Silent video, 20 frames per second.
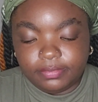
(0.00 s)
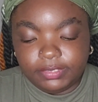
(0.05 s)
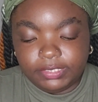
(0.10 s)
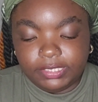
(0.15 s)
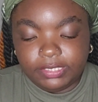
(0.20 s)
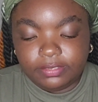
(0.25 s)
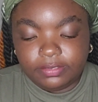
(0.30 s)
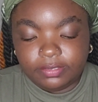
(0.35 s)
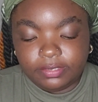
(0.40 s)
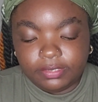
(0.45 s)

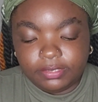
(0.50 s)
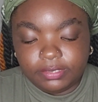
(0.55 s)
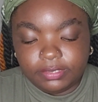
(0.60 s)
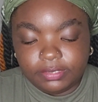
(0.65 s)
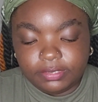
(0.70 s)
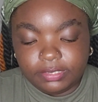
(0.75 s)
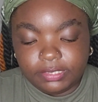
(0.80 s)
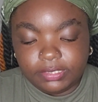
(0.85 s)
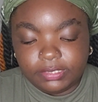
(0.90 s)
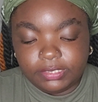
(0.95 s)
Take
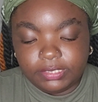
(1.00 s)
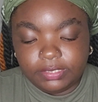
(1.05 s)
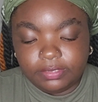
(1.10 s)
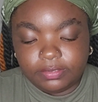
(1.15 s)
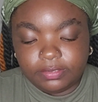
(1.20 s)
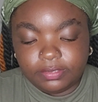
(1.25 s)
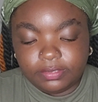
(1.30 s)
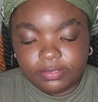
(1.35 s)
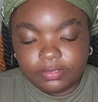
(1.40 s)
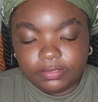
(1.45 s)
this and
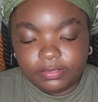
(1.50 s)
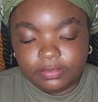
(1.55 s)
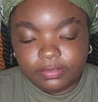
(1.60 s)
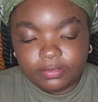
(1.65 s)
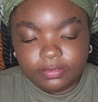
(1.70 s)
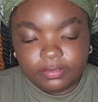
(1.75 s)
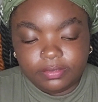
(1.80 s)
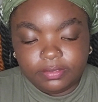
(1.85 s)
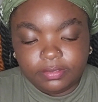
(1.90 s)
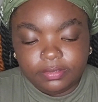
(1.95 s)
take this.
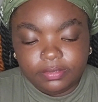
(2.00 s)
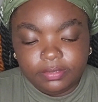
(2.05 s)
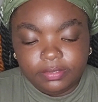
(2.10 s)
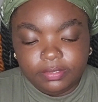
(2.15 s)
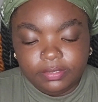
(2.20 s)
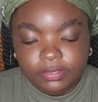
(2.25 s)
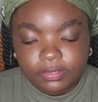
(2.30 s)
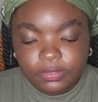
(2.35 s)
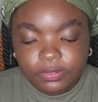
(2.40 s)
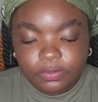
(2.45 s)

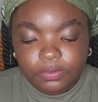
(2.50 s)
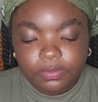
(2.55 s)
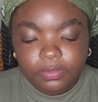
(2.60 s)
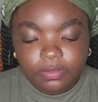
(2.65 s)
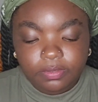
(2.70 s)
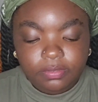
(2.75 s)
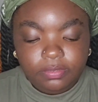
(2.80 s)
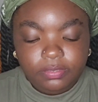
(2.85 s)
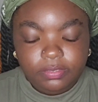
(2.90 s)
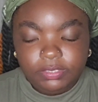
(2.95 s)

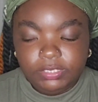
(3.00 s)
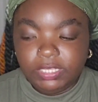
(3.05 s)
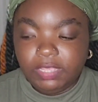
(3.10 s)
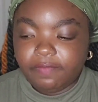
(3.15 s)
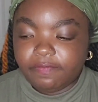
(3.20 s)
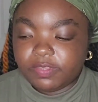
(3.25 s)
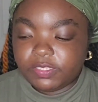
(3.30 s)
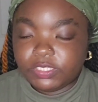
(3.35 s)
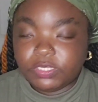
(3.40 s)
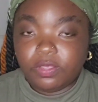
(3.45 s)
Whew,
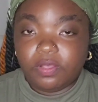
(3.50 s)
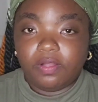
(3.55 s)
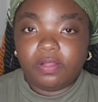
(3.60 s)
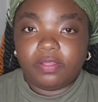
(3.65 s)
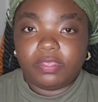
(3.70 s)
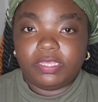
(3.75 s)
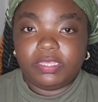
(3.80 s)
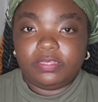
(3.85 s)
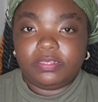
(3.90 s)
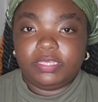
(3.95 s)
lover's
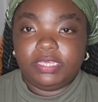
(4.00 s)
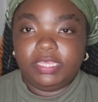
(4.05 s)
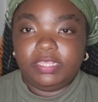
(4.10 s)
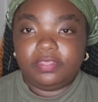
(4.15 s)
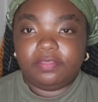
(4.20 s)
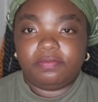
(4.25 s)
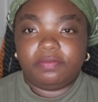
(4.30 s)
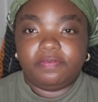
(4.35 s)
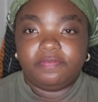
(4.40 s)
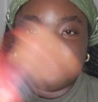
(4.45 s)
card
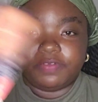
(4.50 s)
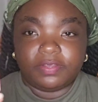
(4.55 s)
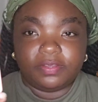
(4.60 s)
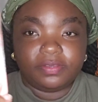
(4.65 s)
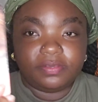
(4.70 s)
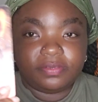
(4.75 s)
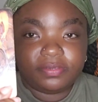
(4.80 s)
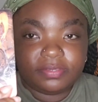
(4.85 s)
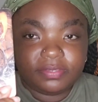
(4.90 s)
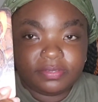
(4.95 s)
in the
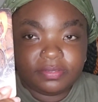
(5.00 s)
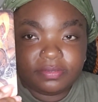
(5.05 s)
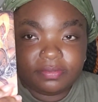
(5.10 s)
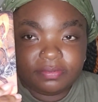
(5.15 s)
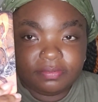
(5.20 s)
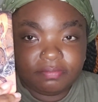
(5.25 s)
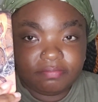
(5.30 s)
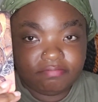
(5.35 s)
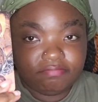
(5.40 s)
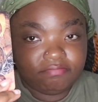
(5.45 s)
reverse.